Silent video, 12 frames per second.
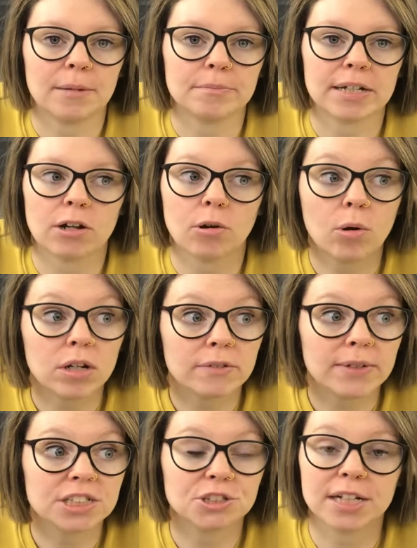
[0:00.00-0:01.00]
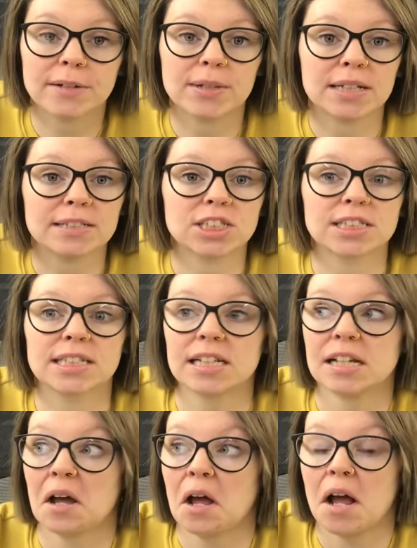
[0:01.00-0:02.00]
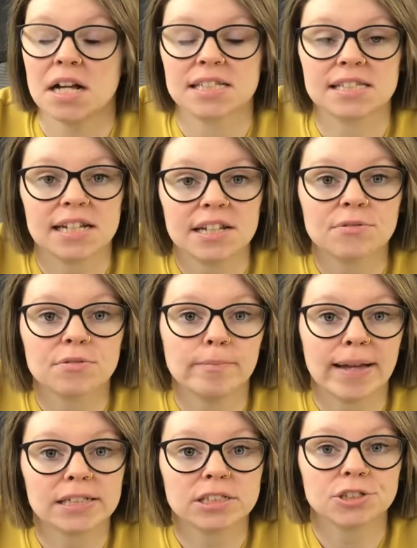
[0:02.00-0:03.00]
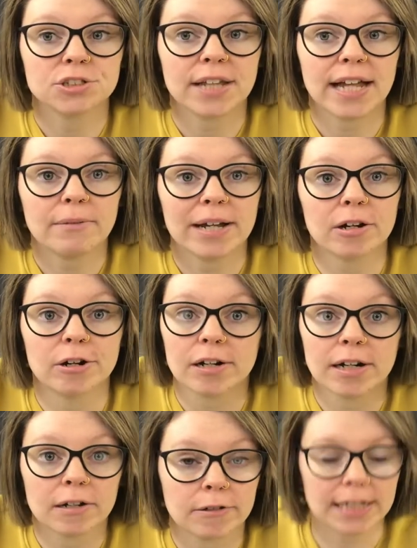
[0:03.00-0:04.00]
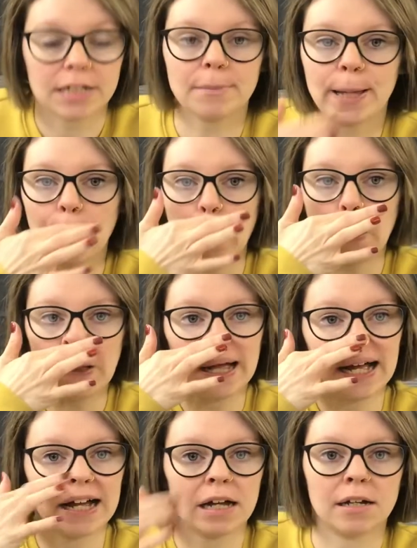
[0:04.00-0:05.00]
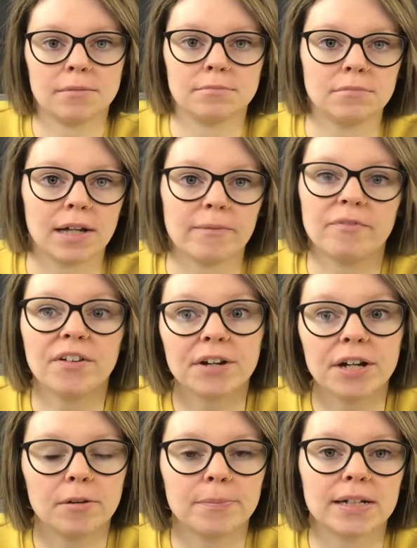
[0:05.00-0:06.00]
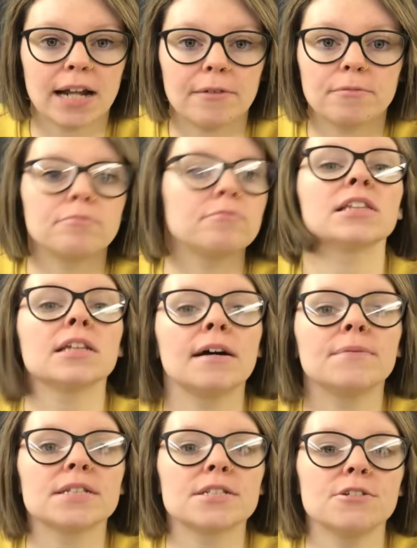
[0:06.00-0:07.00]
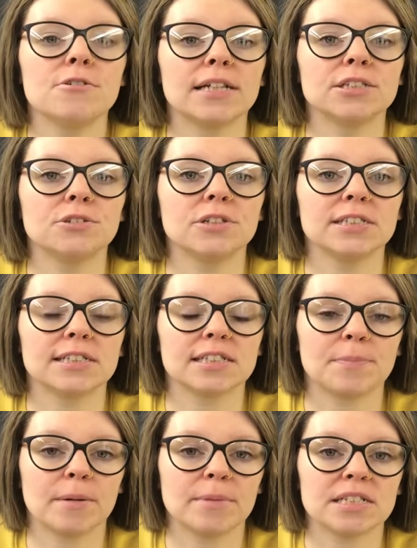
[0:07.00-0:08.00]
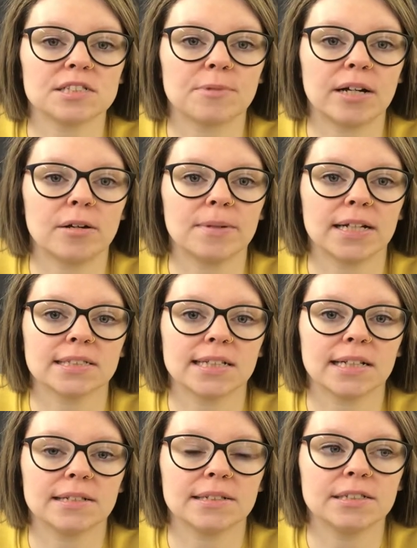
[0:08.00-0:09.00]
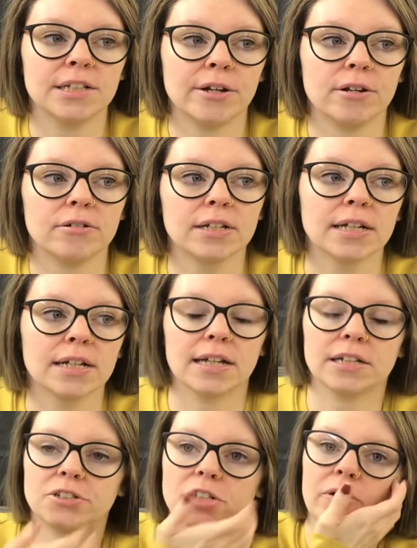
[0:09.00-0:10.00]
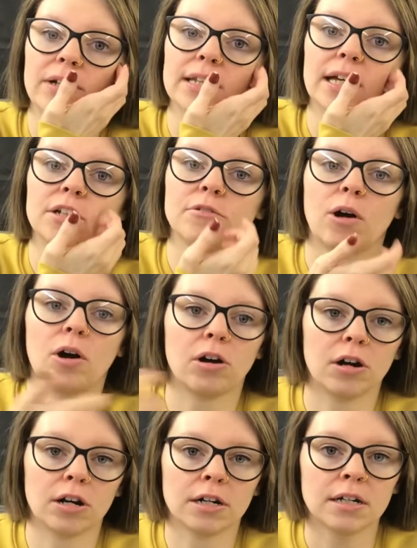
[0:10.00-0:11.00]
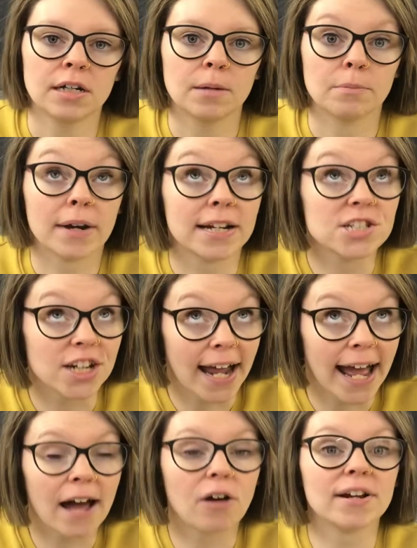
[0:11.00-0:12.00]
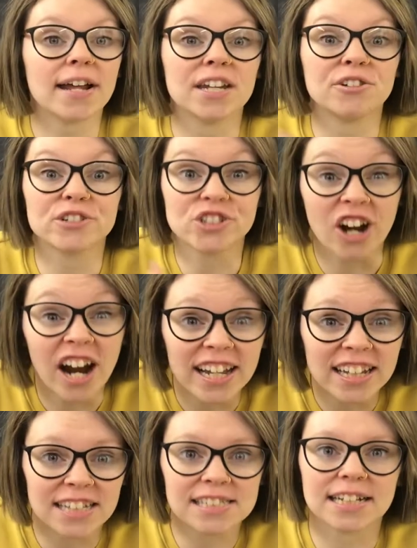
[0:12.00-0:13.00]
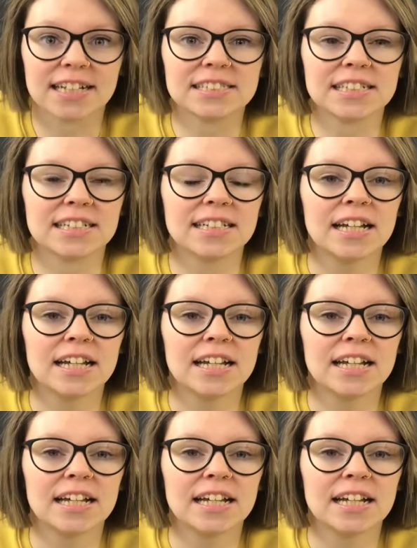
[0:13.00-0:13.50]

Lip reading: get a hold of us. You can even just send it through Messenger that way, or email. I'm very open, and I would love to see you guys do these experiments as well, because it's showing that you are branching out and you're trying these things, and